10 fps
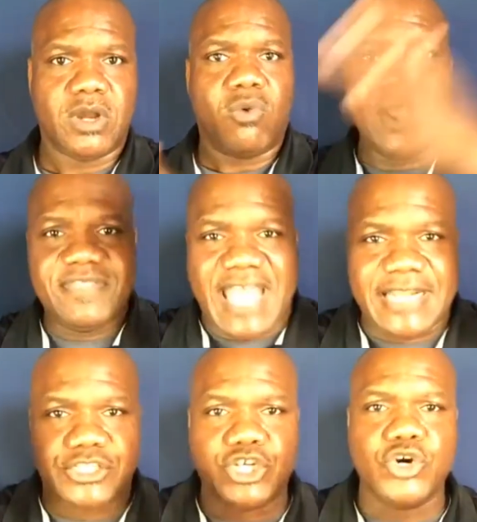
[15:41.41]
when
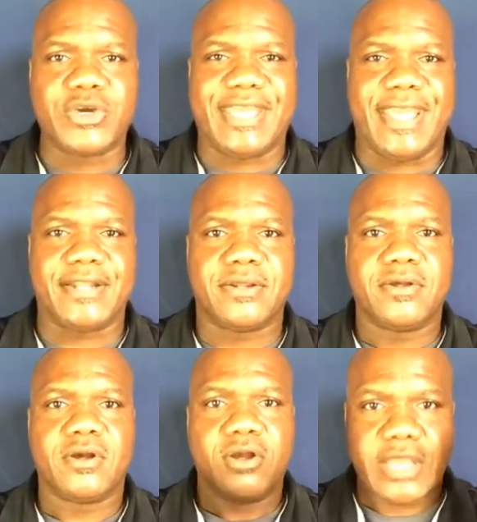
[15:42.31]
they do get
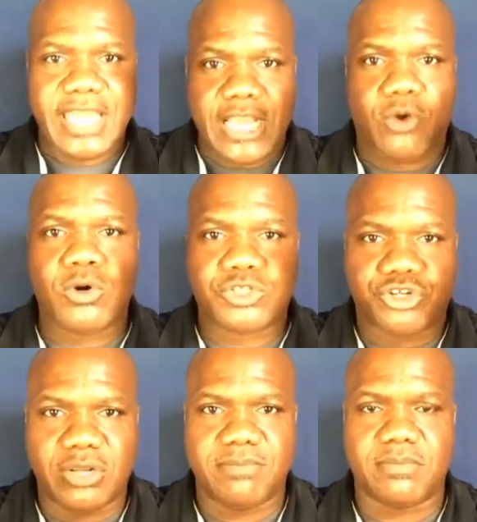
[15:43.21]
equal
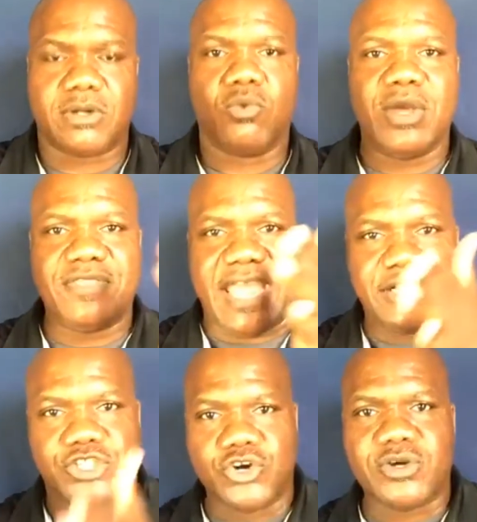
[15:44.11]
treatment, when
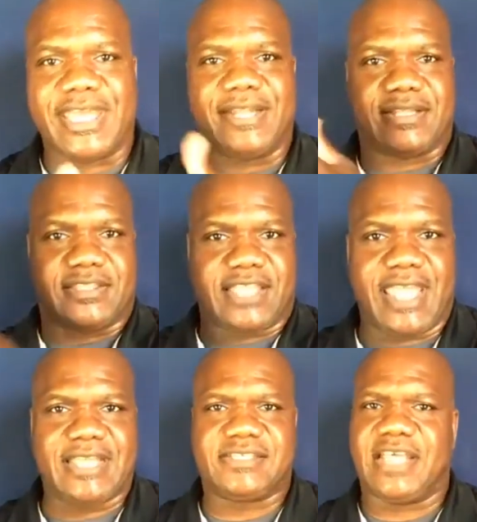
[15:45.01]
they do get the
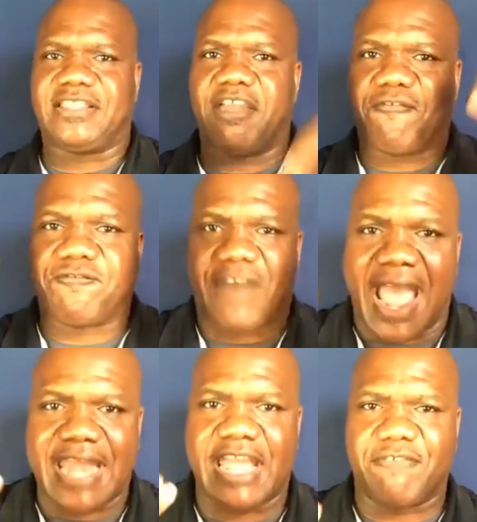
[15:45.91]
things that they're
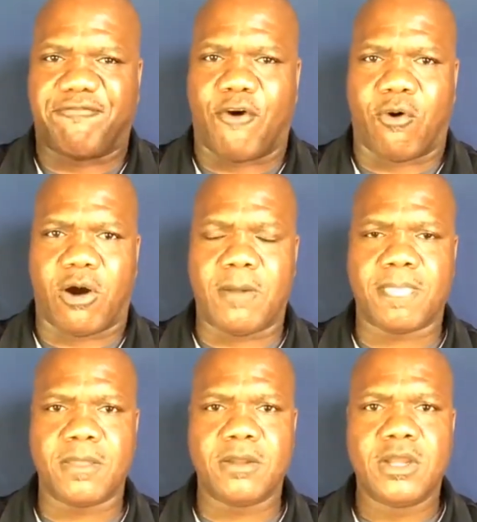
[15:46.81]
fighting
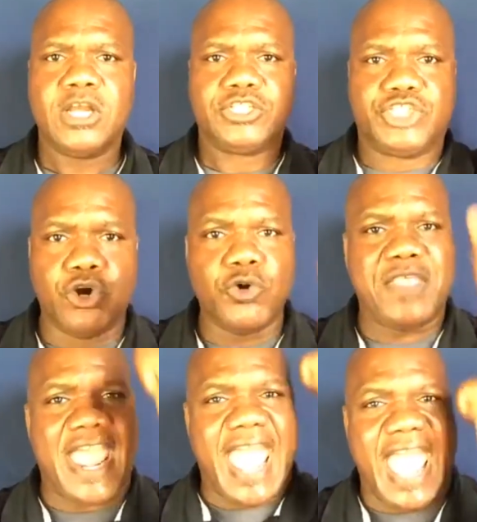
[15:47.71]
for, do
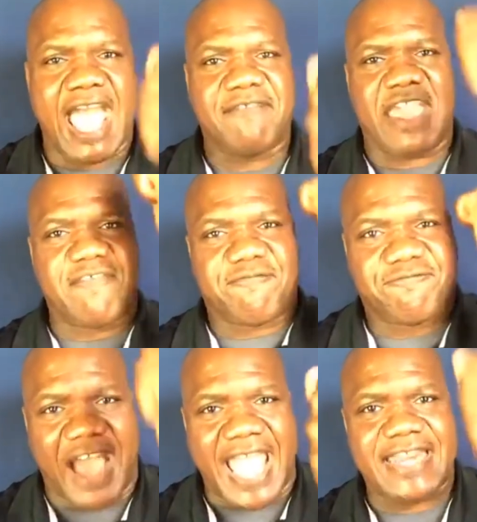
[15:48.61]
they have a
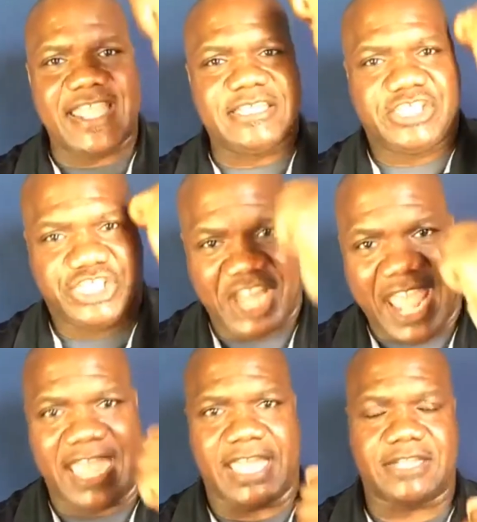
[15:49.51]
fighting
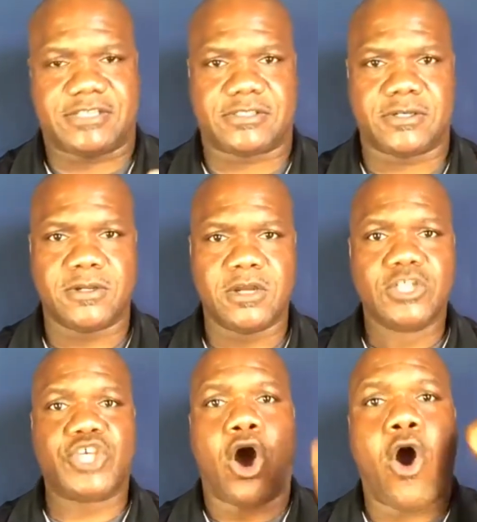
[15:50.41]
chance
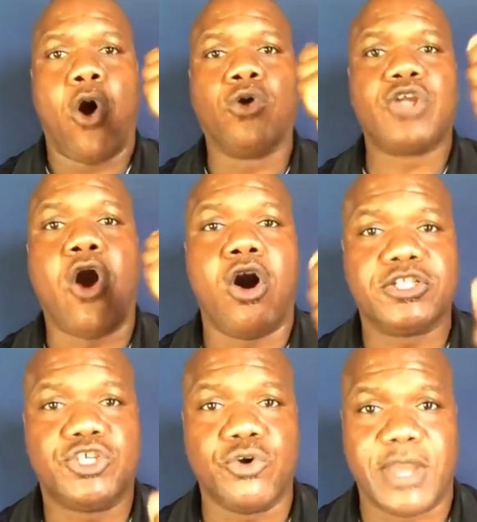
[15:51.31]
to hold
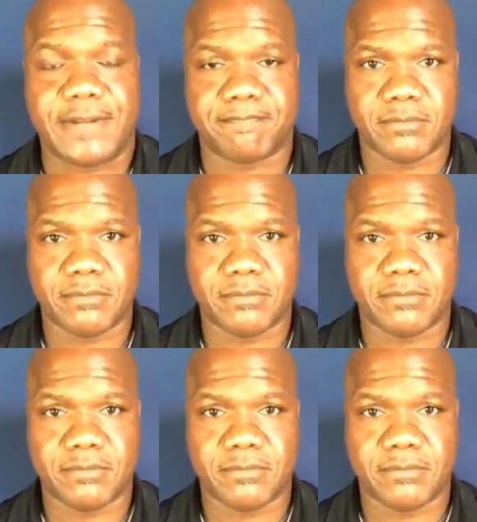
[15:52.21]
on to it?